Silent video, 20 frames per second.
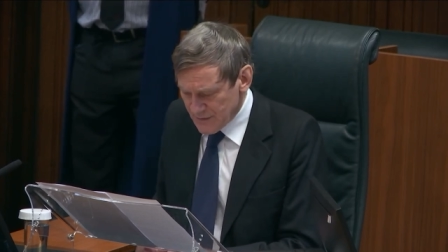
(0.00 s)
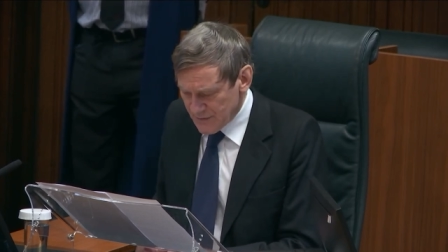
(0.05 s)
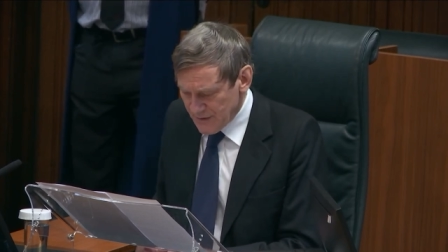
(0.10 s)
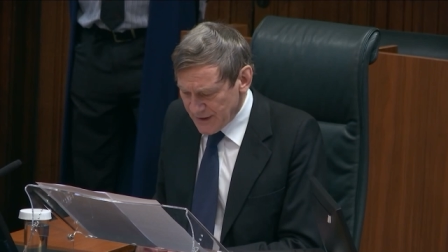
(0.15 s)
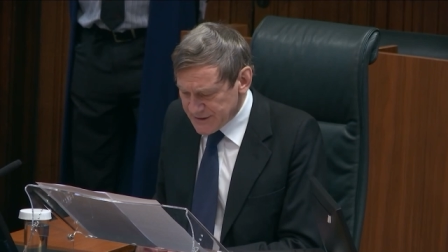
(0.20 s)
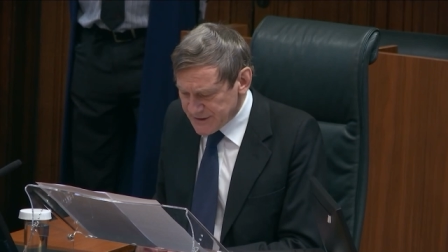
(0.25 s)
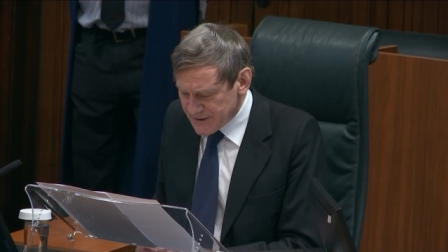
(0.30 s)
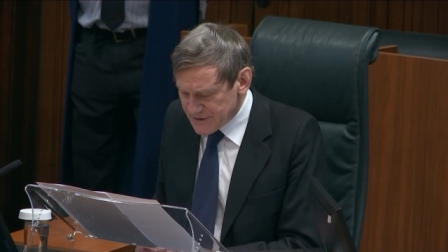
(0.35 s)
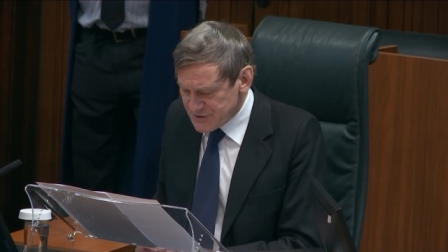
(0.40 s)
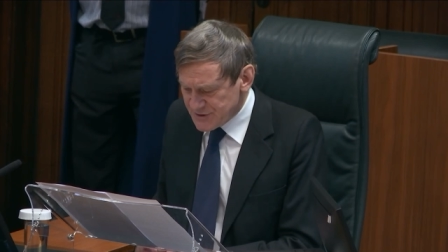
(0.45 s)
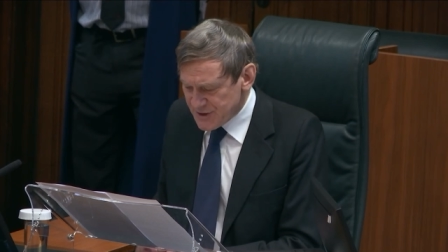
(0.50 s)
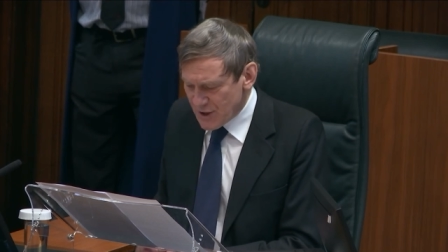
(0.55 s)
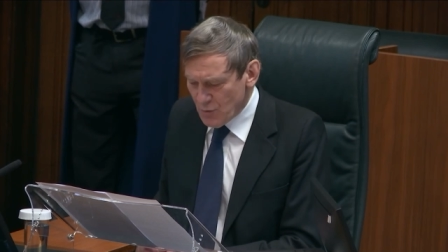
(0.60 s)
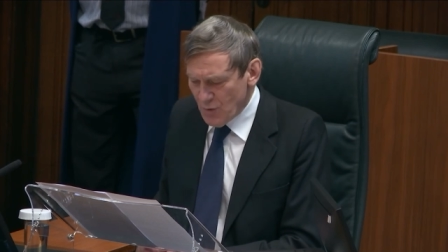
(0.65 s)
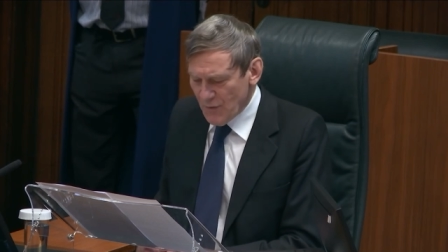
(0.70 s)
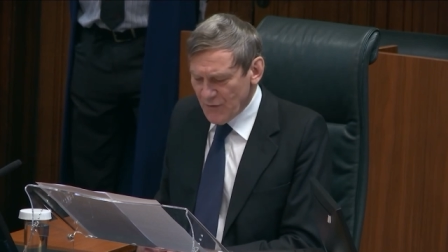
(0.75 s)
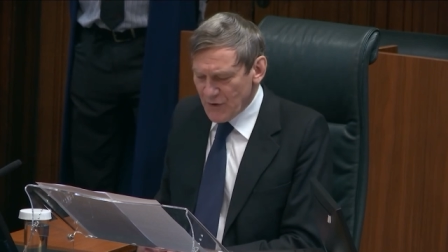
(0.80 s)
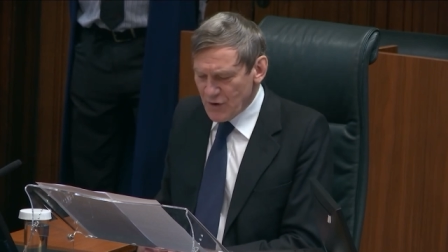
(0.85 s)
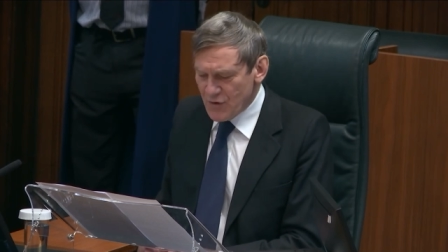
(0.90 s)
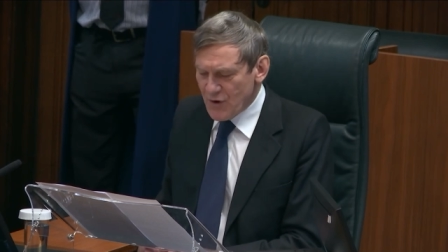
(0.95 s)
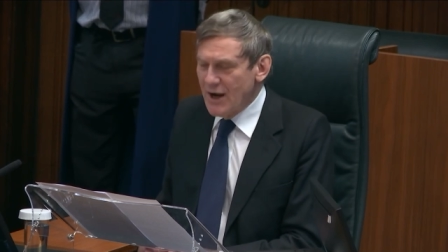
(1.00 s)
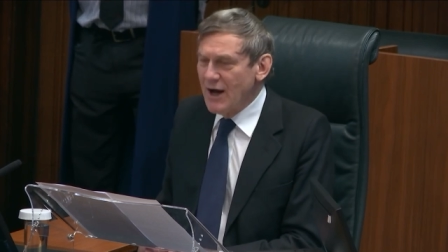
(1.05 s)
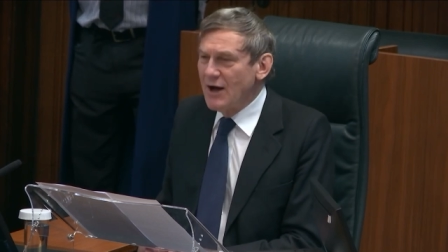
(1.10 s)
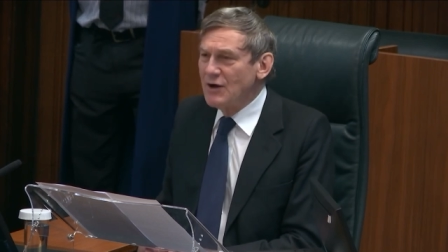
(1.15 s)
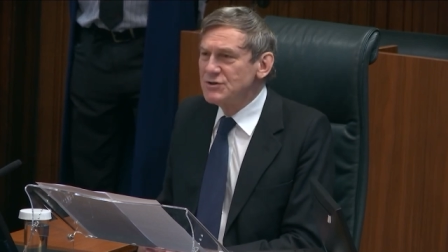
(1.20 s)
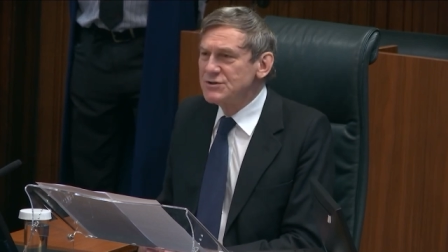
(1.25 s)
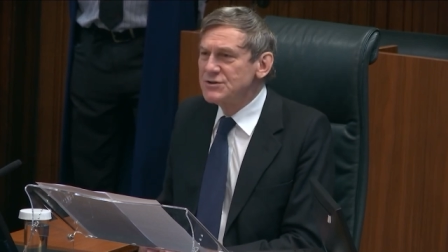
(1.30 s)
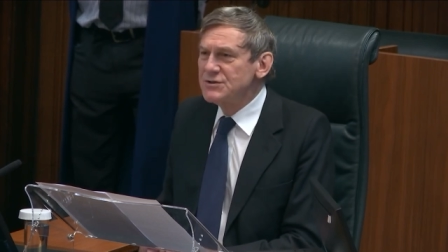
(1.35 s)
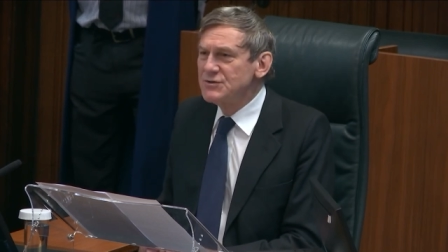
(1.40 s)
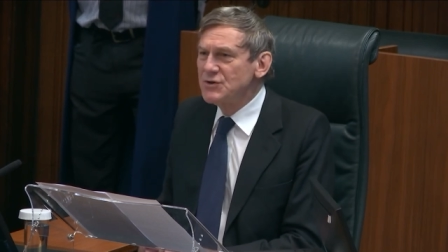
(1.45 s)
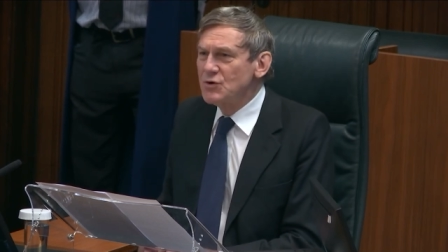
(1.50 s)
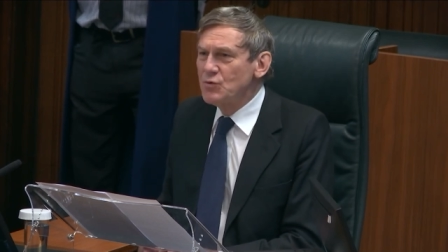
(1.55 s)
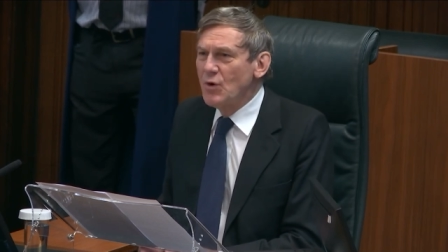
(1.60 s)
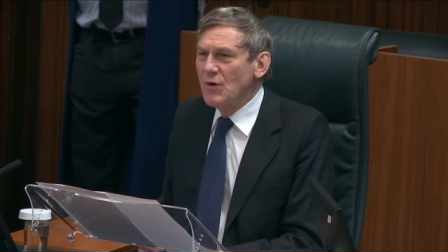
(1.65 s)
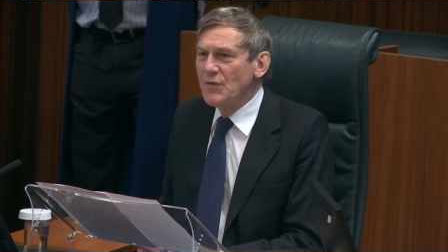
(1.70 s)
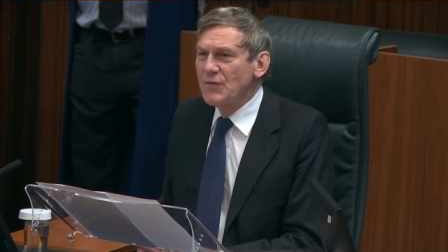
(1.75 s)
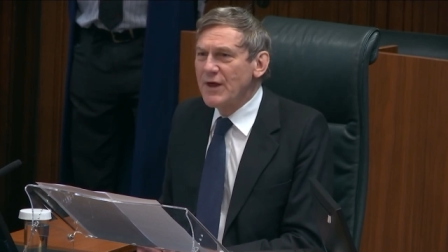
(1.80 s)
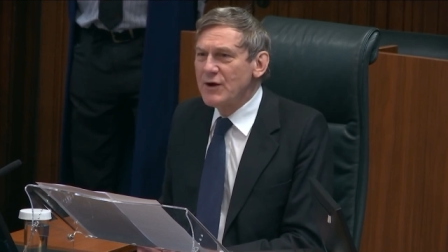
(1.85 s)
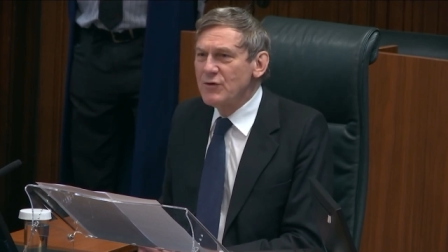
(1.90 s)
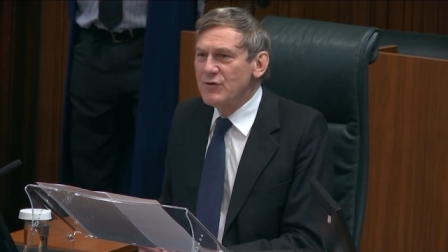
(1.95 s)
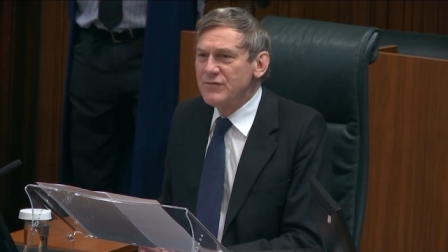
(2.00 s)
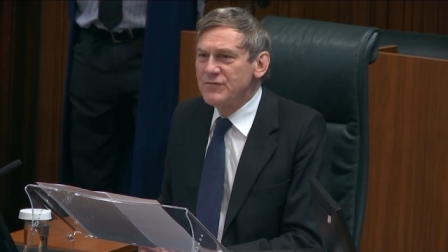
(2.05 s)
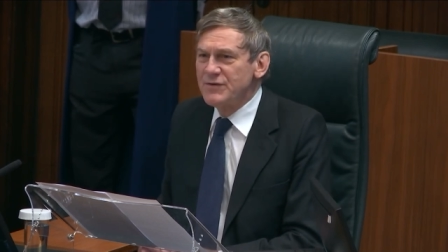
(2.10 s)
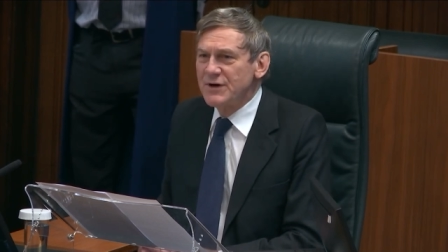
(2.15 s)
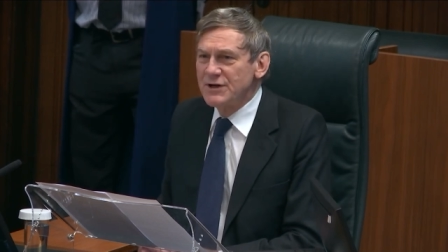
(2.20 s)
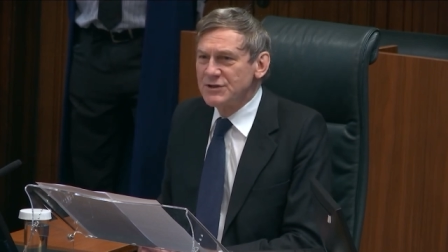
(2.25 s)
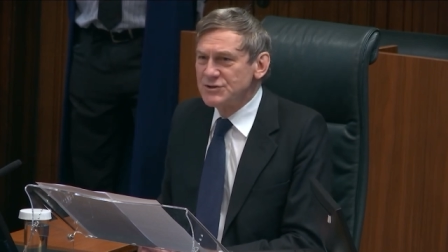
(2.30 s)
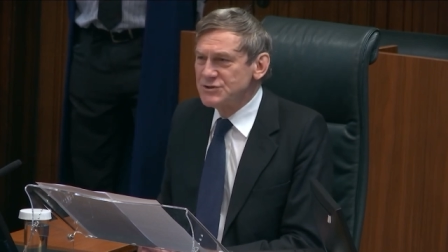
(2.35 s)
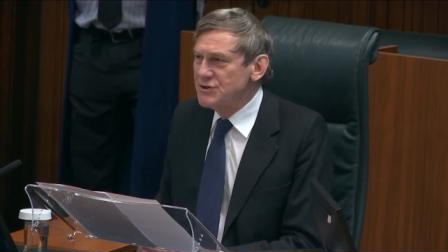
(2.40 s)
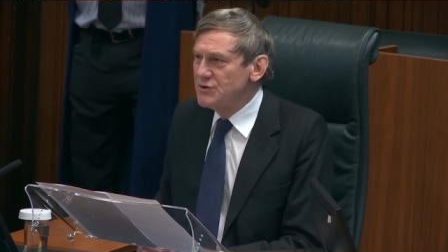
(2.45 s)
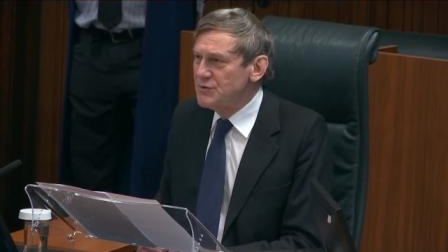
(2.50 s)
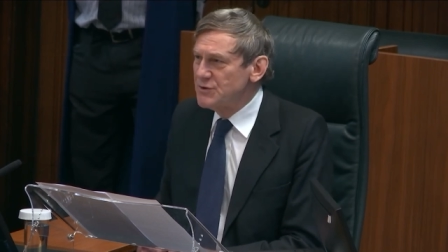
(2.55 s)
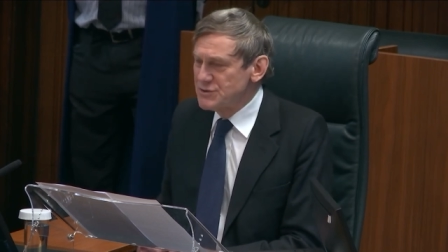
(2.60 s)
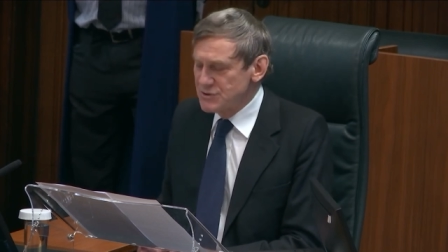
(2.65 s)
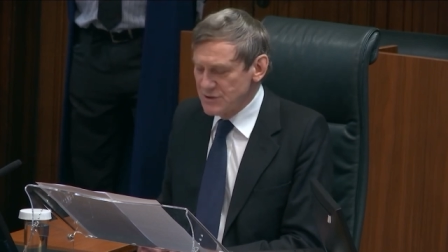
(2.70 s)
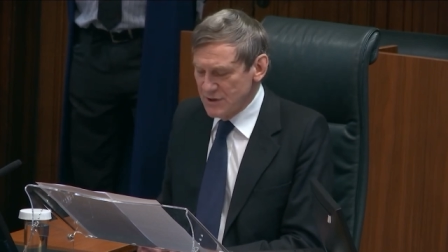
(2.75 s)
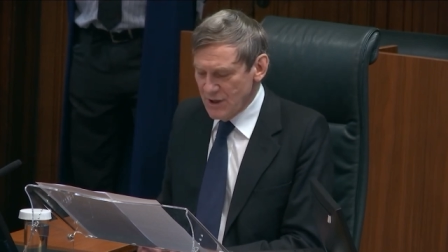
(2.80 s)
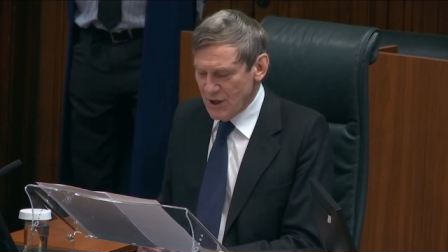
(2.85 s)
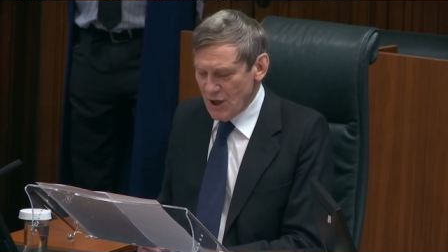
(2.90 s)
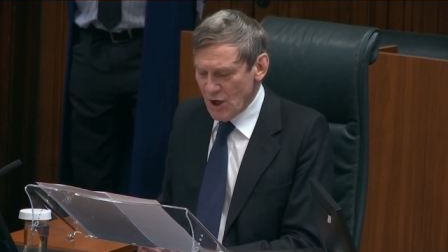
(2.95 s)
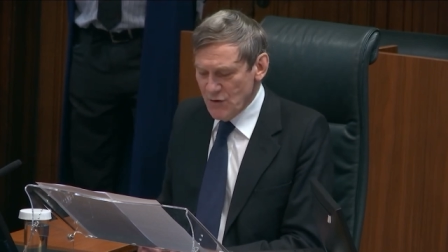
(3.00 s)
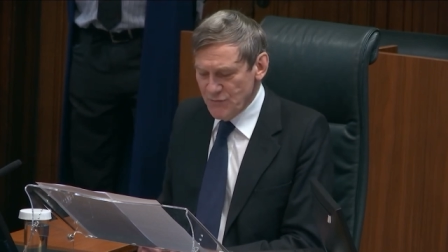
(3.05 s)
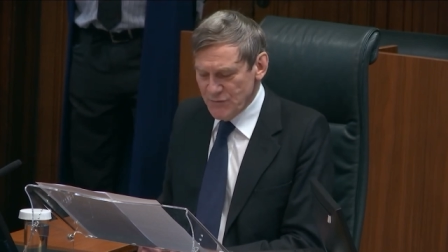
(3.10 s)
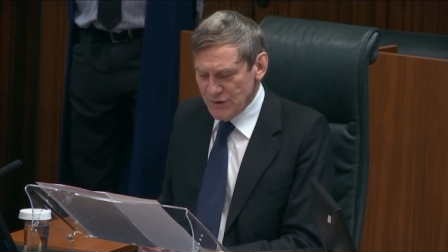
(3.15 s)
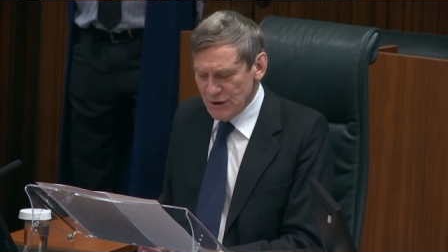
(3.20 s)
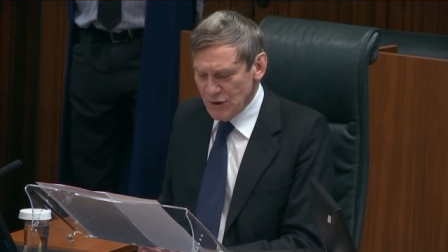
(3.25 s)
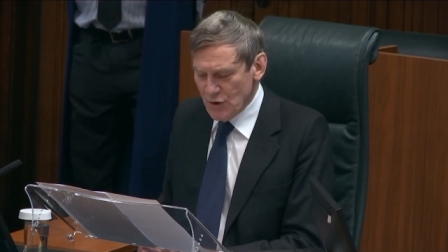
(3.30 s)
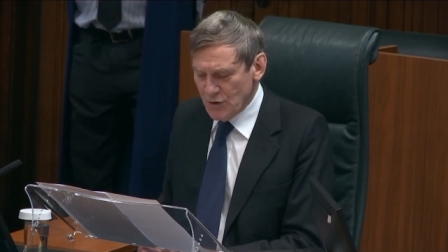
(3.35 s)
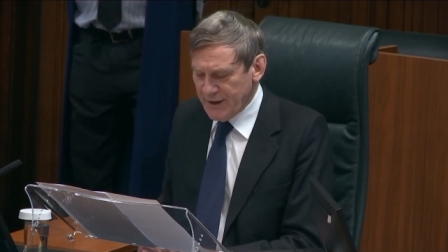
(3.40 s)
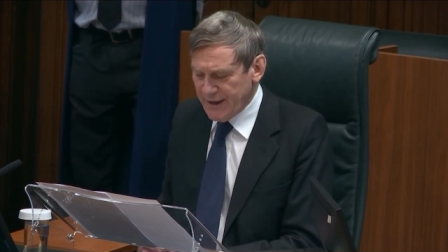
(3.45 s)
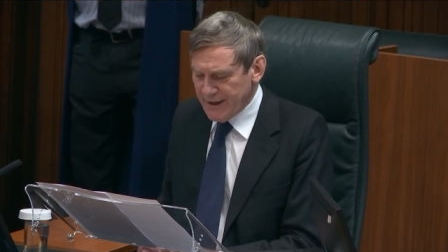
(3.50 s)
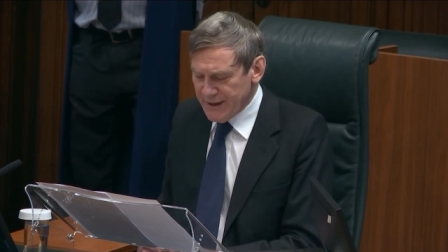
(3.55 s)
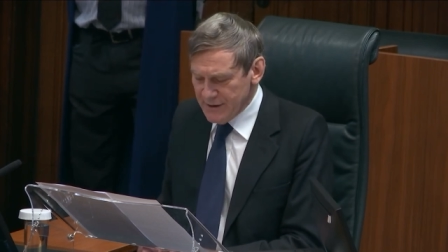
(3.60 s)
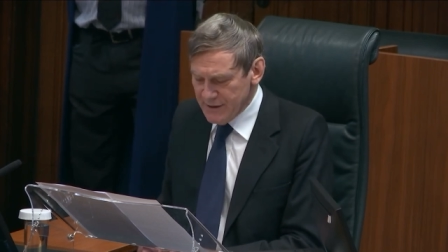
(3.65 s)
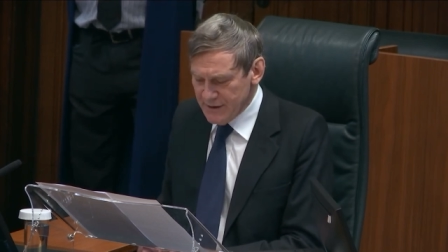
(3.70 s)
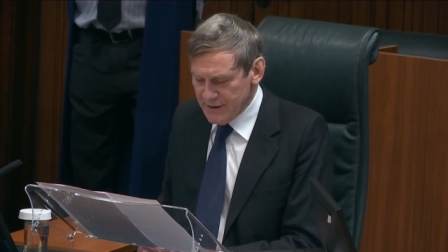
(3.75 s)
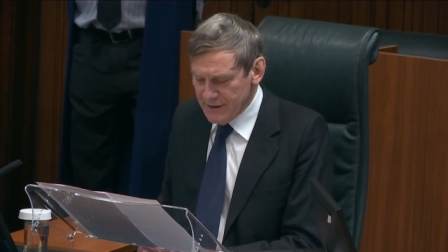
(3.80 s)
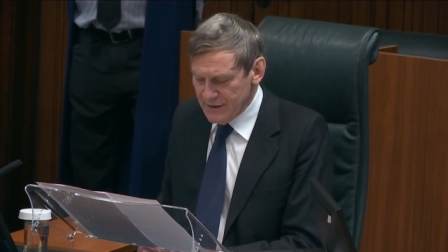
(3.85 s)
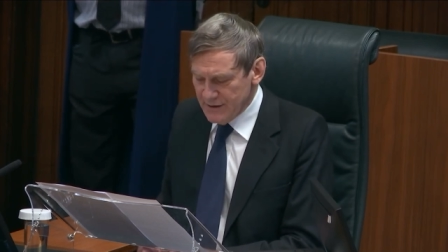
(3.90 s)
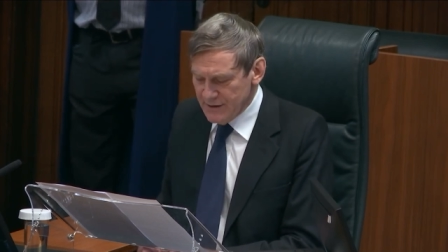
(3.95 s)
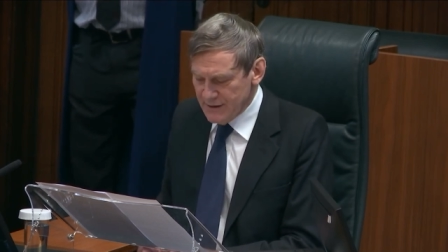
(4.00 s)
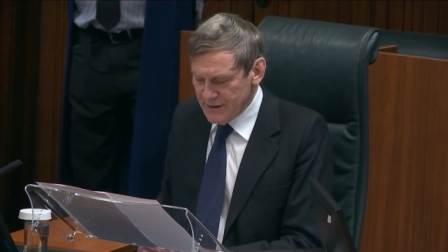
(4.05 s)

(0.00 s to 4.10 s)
They did so on the ground that what they referred to as overlooking